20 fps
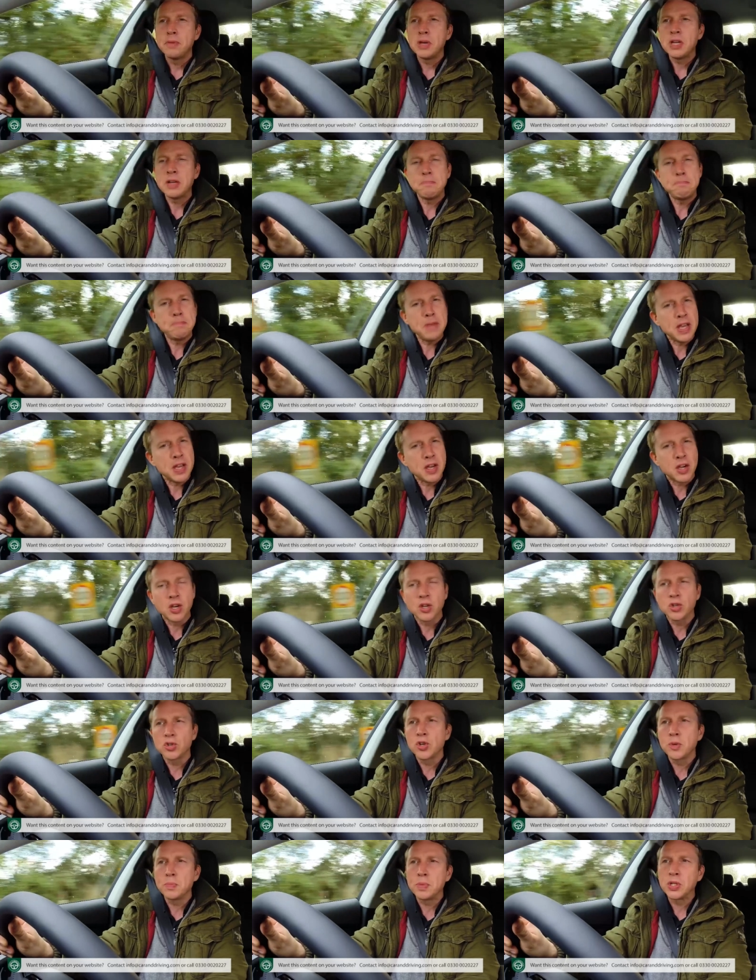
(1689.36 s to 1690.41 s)
But a bigger
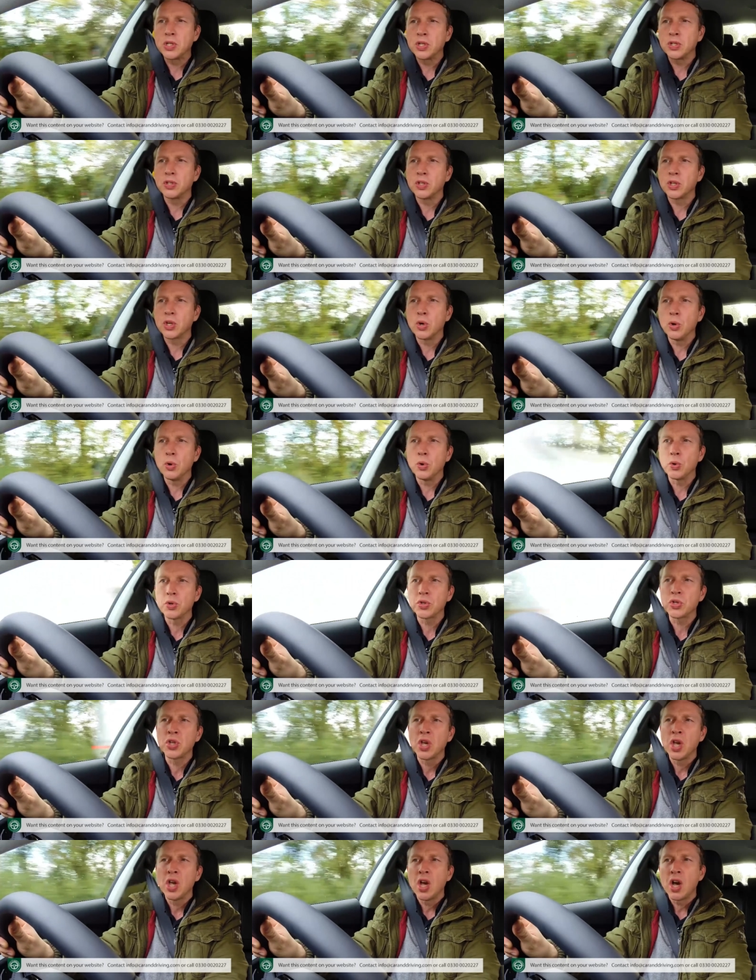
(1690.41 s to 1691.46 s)
contributor to the
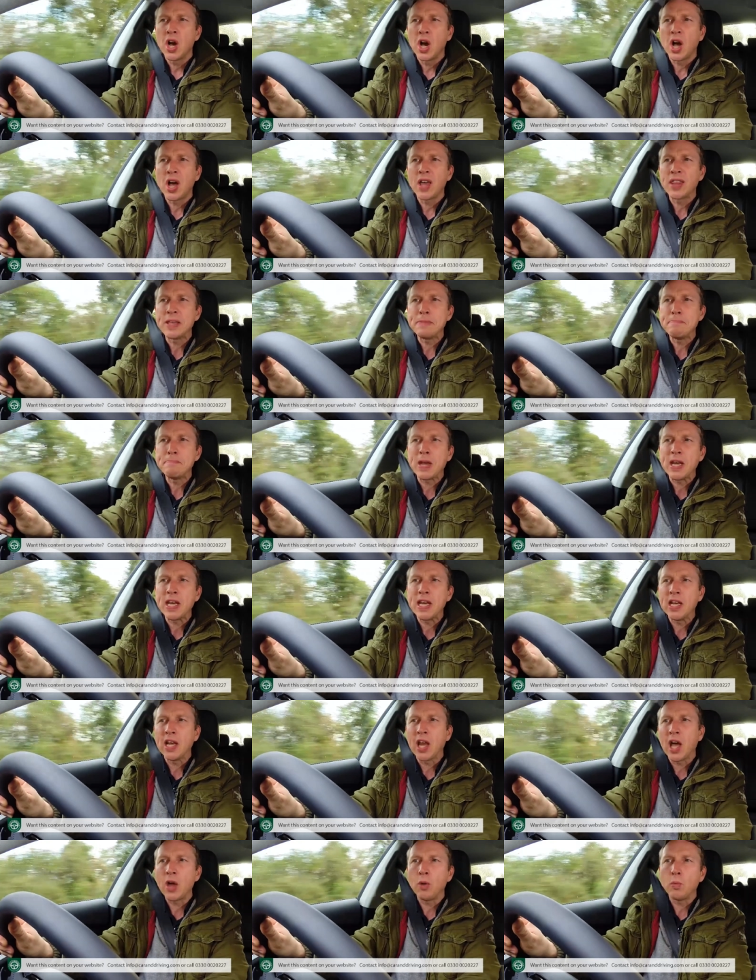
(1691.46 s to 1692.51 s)
cause are the many
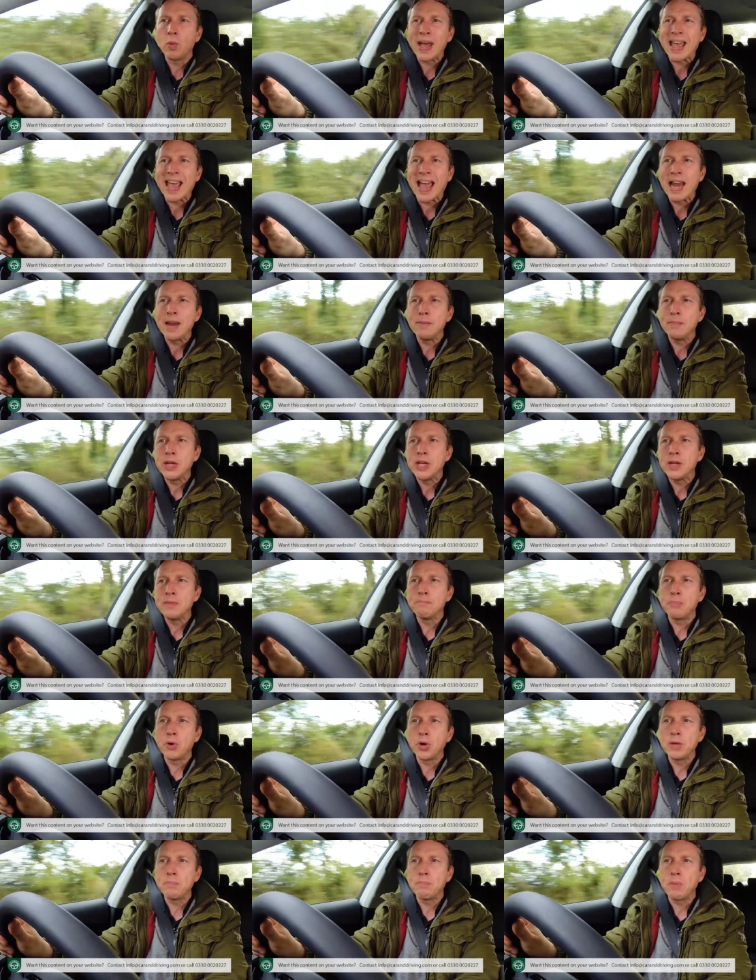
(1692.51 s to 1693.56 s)
lightweight aluminium
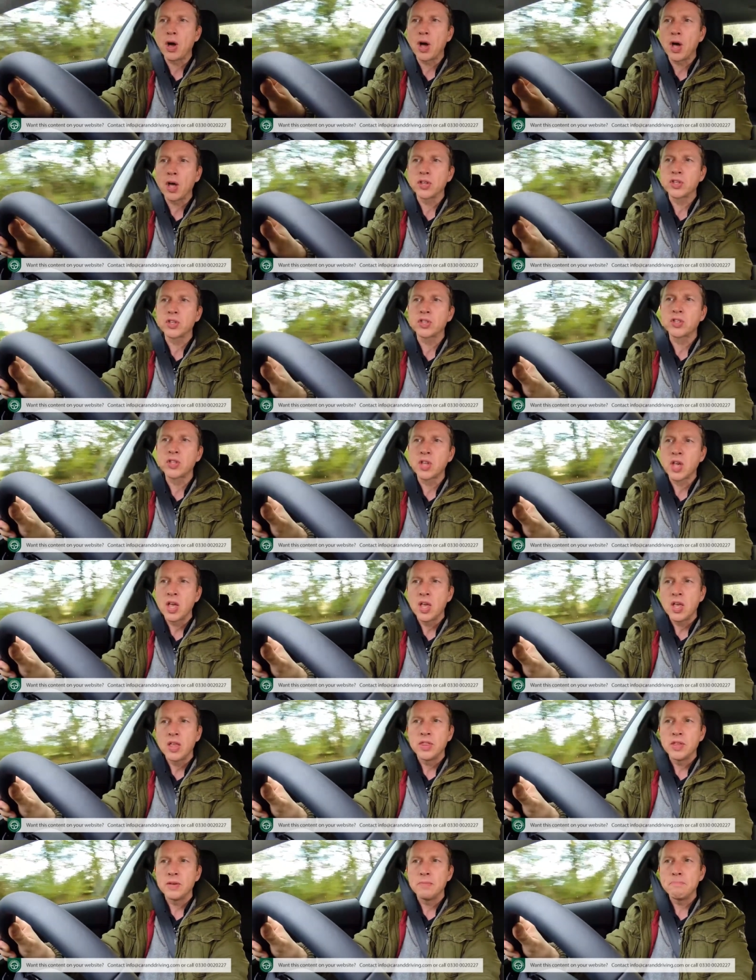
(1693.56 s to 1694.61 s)
body parts
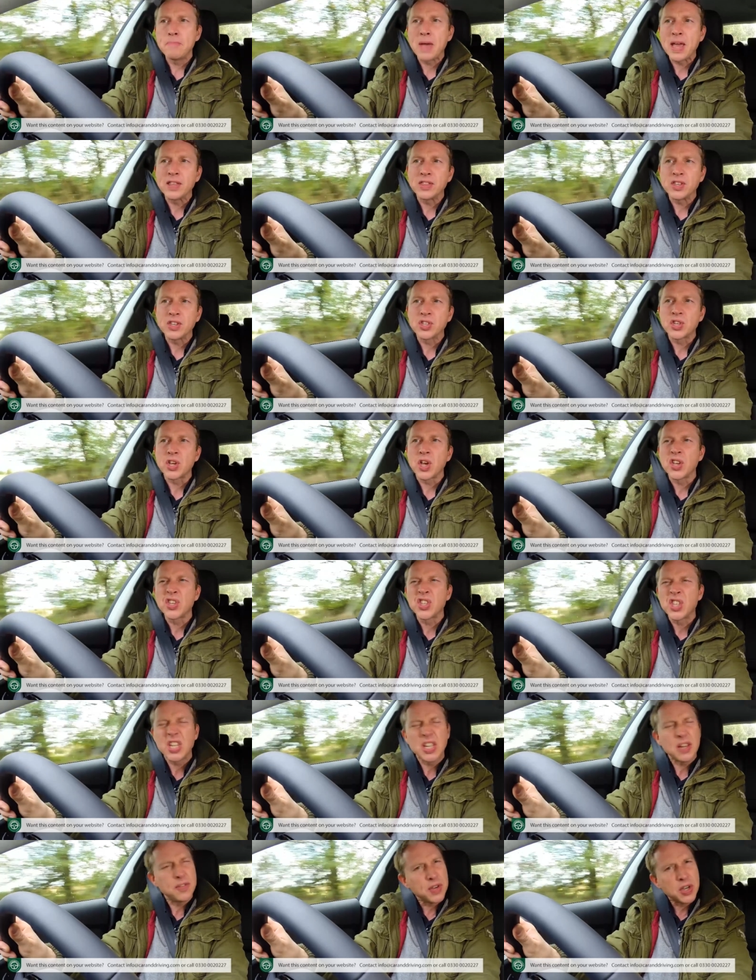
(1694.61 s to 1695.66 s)
that make this car
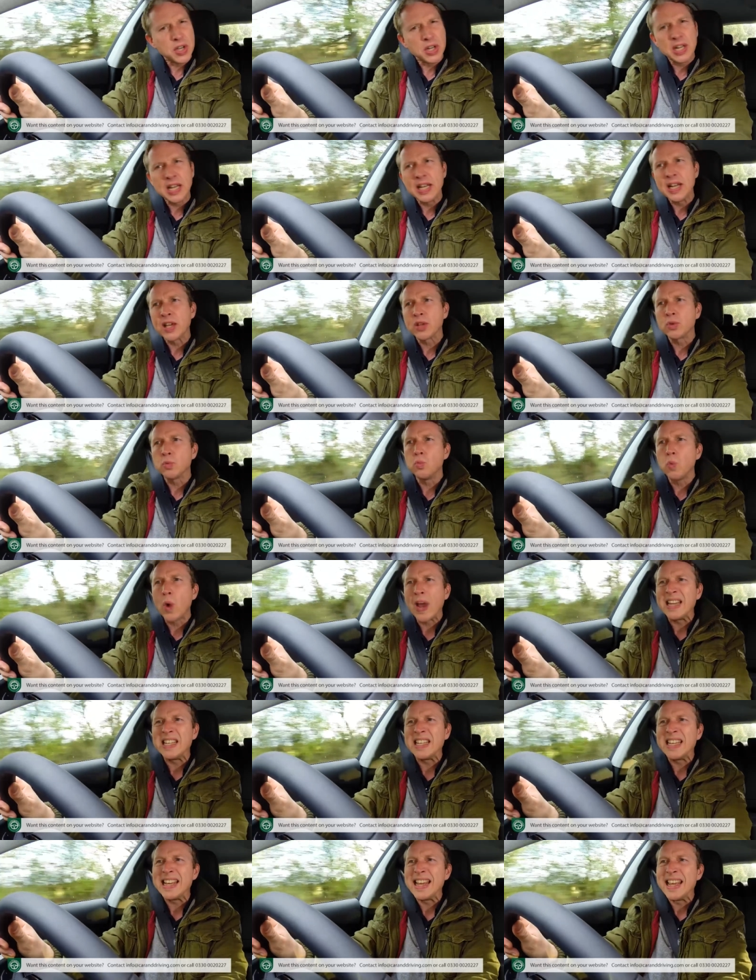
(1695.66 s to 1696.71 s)
significantly less
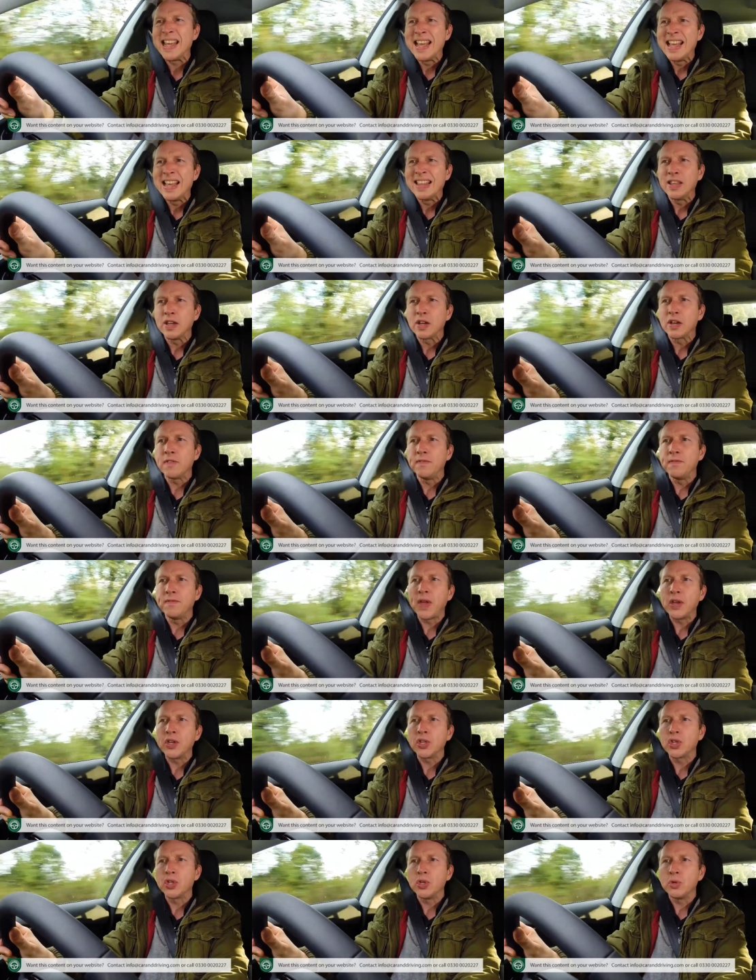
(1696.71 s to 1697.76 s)
weighty than
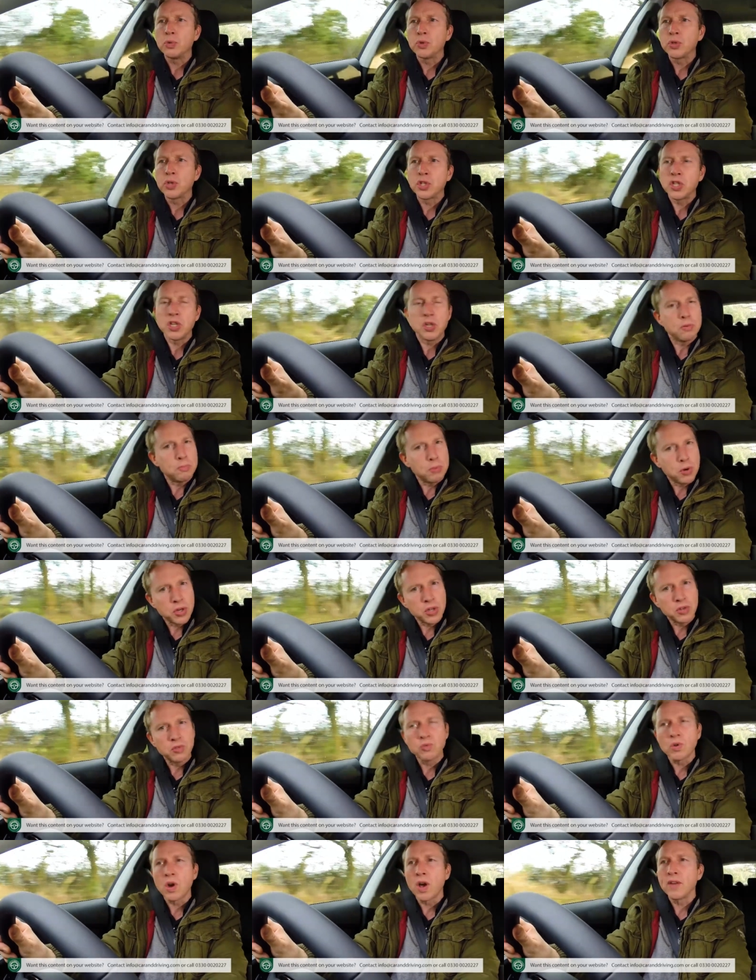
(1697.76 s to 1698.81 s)
conventional
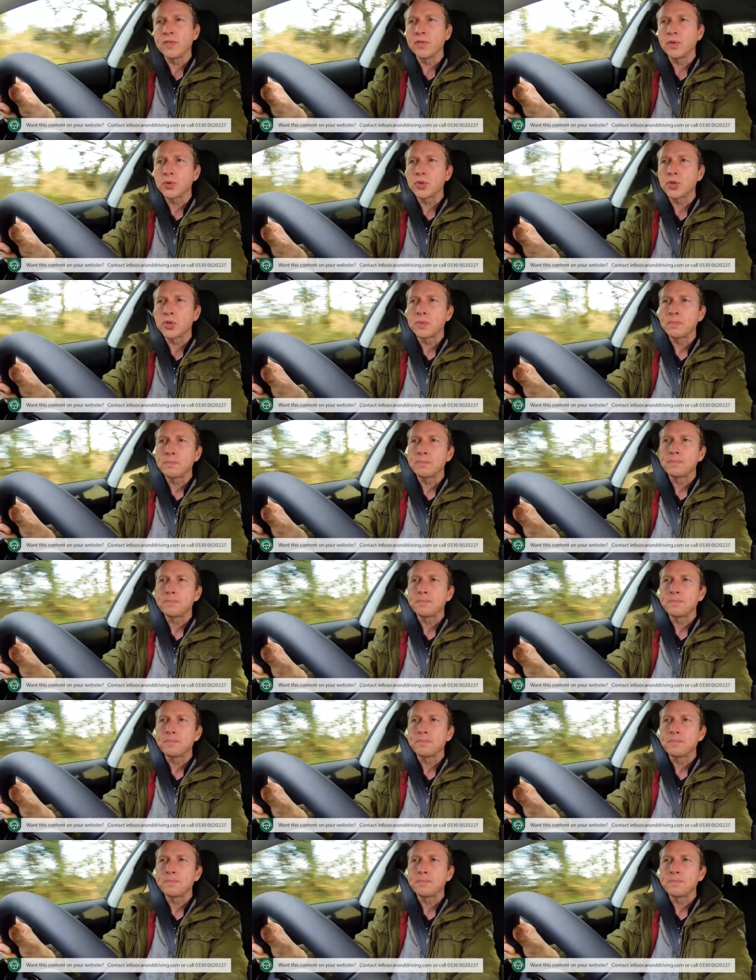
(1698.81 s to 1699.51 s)
steel-bodied rivals.